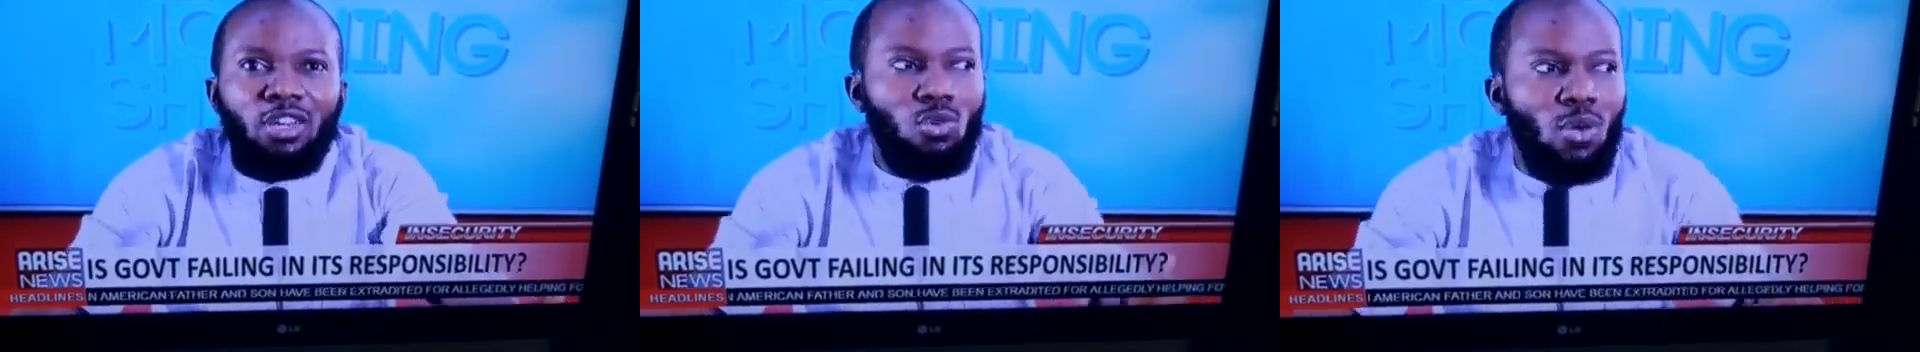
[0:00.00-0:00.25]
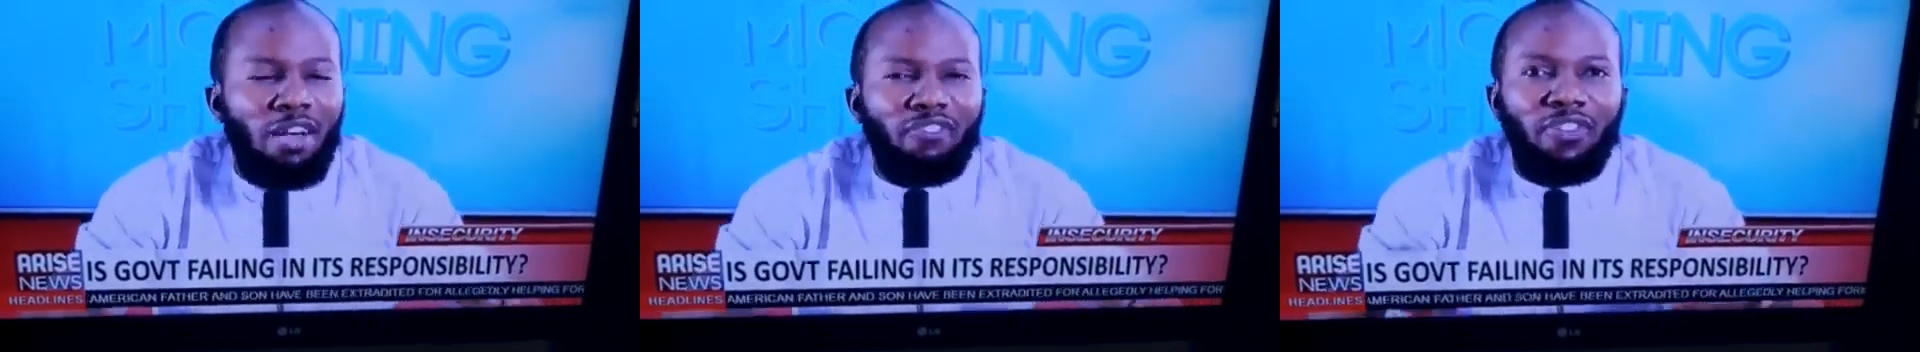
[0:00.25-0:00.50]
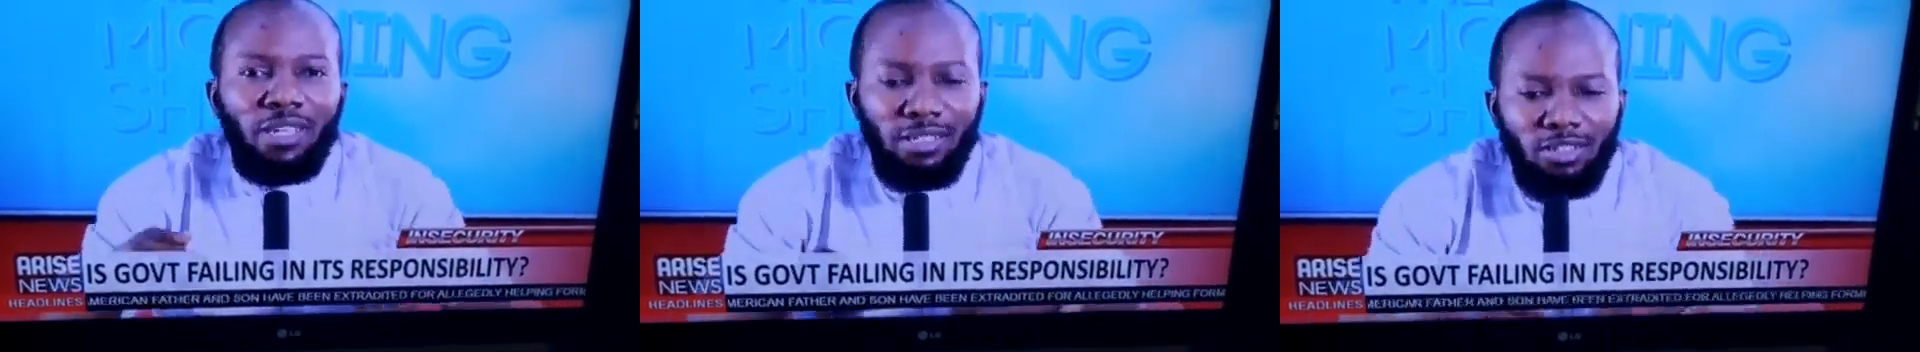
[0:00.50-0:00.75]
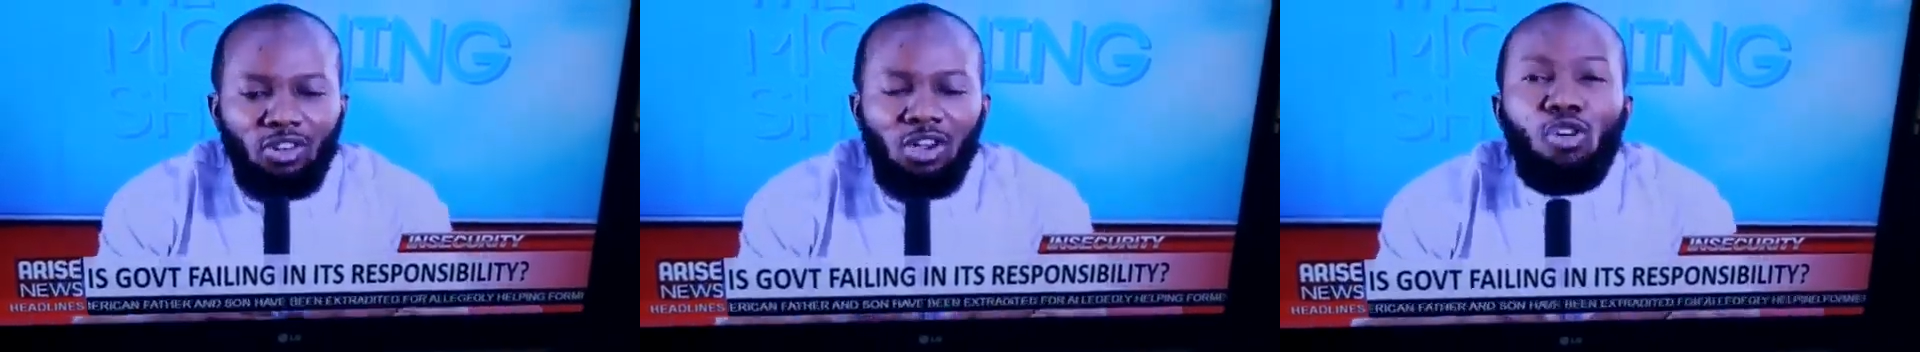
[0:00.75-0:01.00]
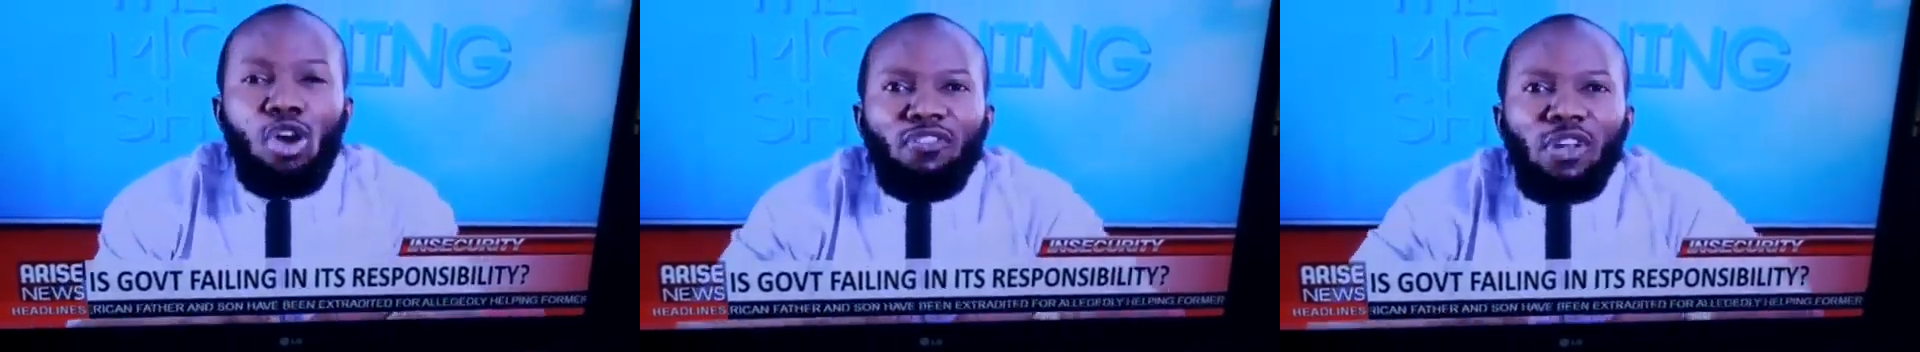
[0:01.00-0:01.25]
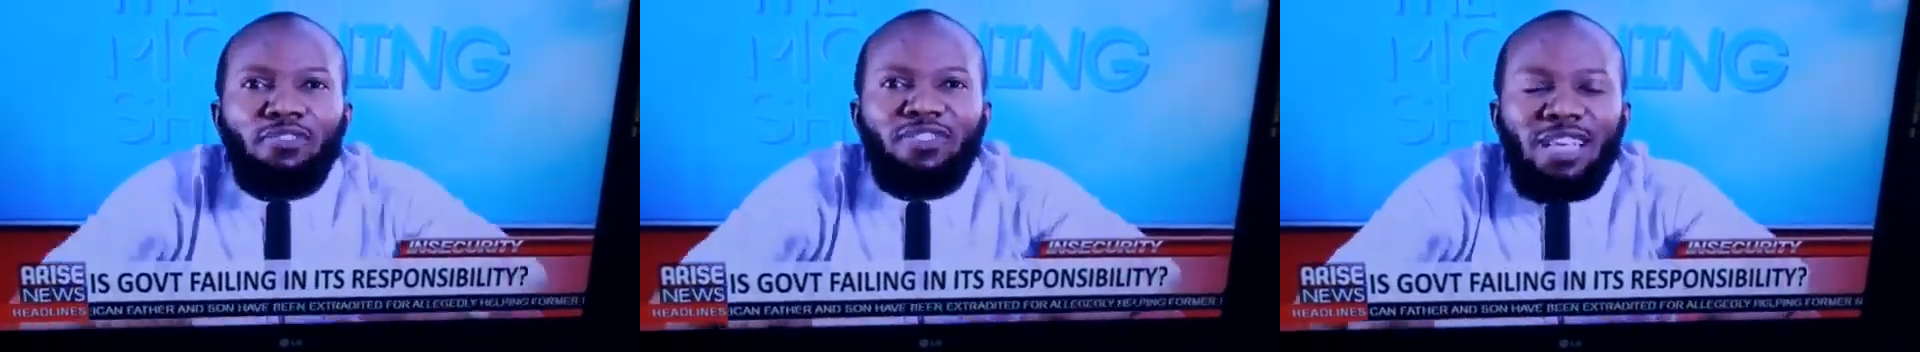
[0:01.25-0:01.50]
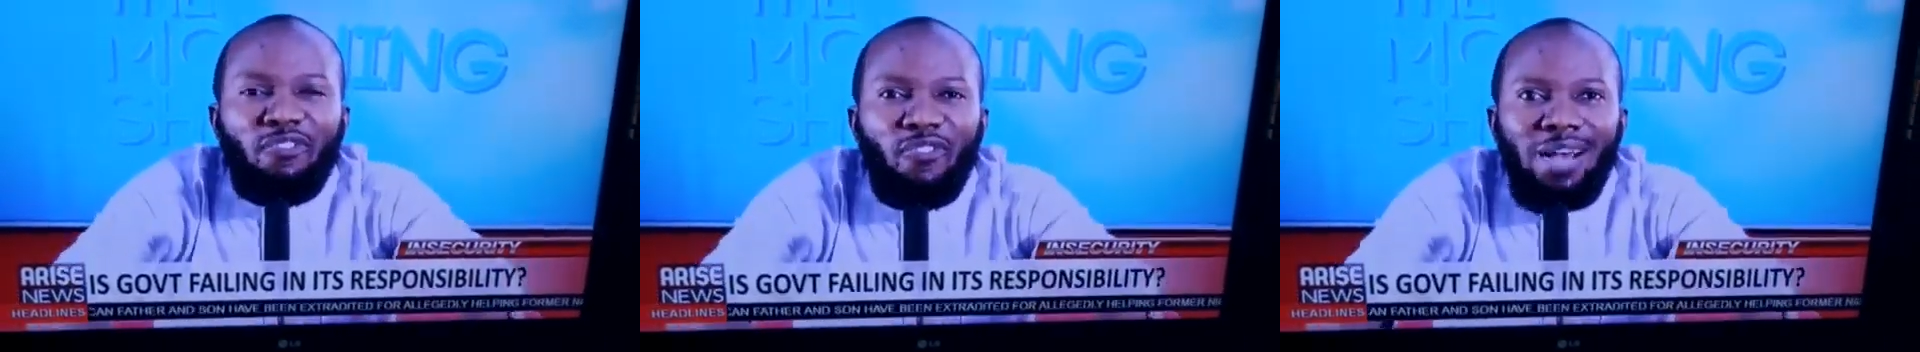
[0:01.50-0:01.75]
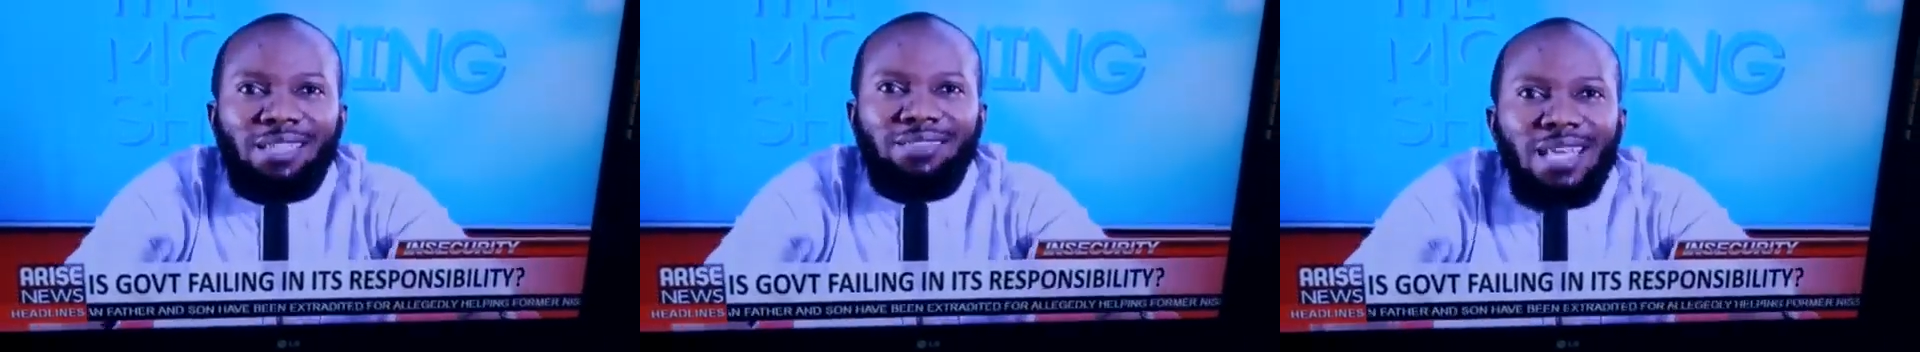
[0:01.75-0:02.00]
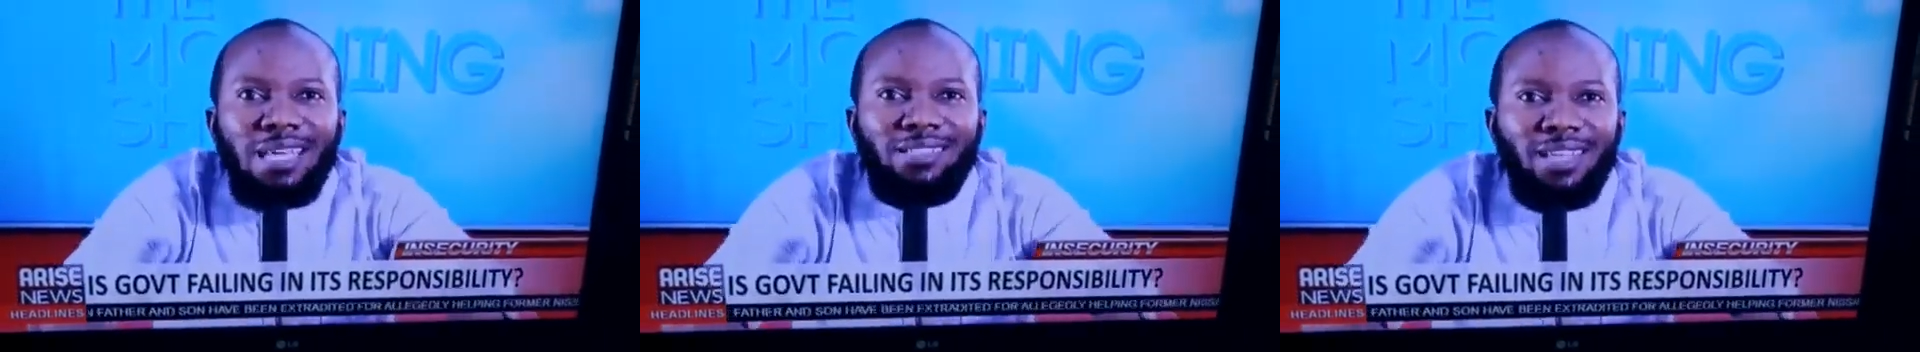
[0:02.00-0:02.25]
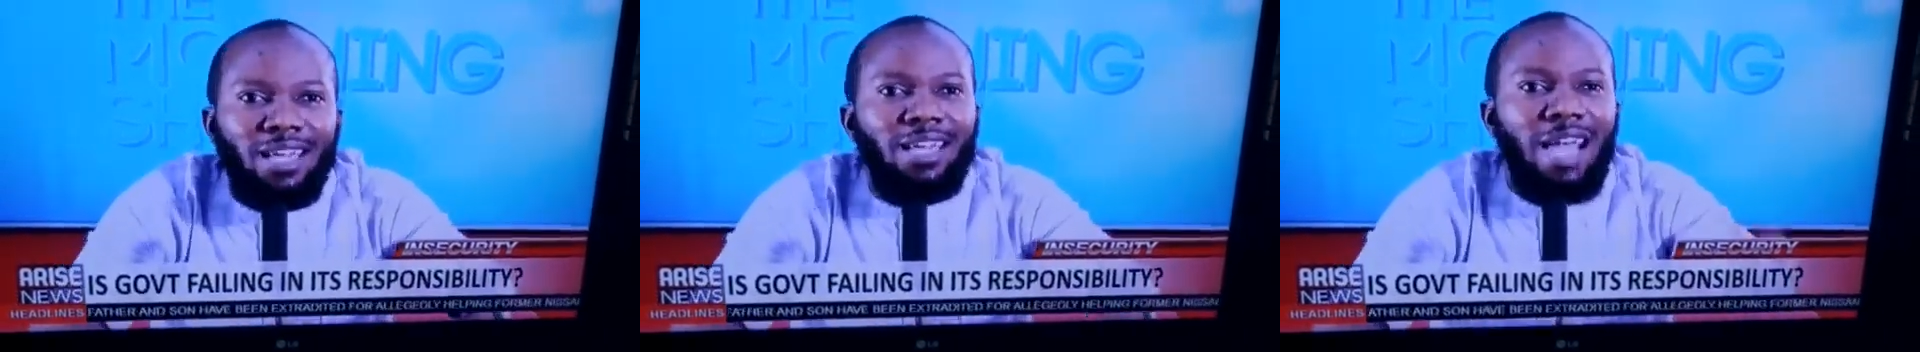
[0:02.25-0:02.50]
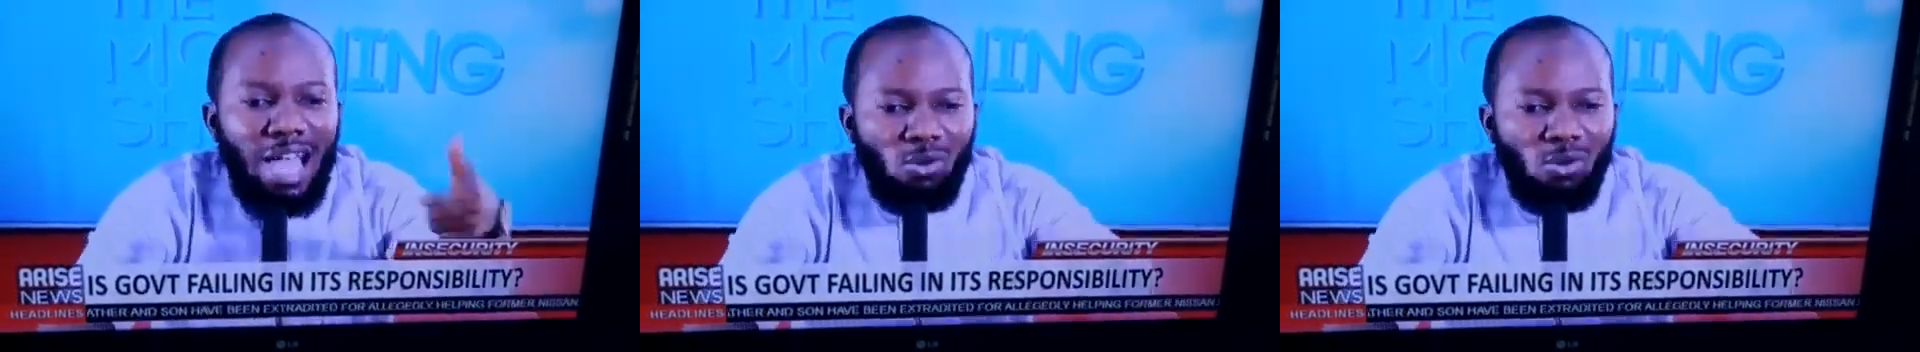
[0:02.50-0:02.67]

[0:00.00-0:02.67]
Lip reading: You have the governor of Zamfara State saying,